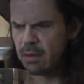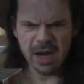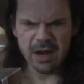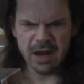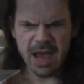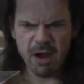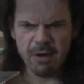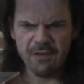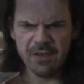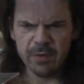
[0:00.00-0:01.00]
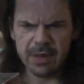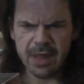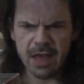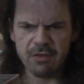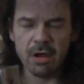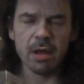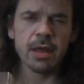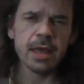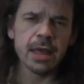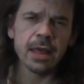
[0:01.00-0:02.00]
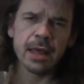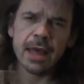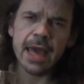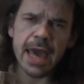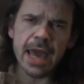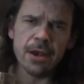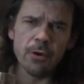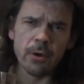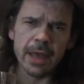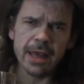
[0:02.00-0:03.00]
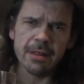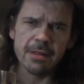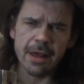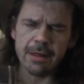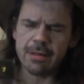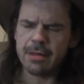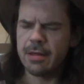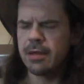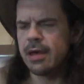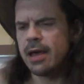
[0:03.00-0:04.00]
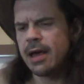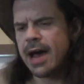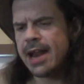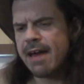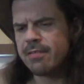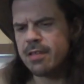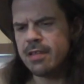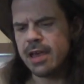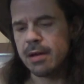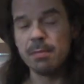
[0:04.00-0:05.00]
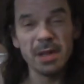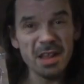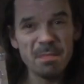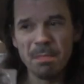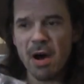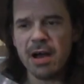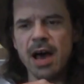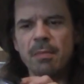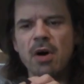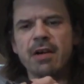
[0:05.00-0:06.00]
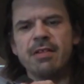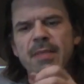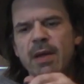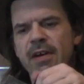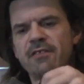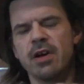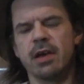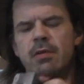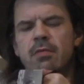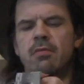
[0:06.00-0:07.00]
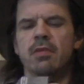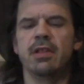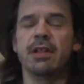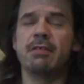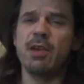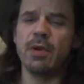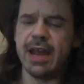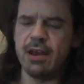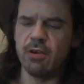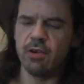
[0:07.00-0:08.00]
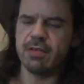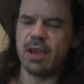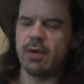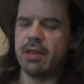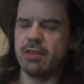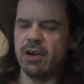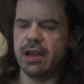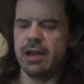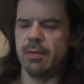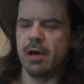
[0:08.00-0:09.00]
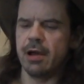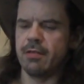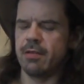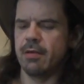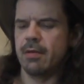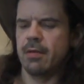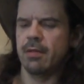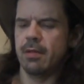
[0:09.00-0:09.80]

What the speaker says: In an era filled with danger, Andor exists. I'd have to see it. But let's unbox him anyway. Let's see what Andor looks like when he's not in a box.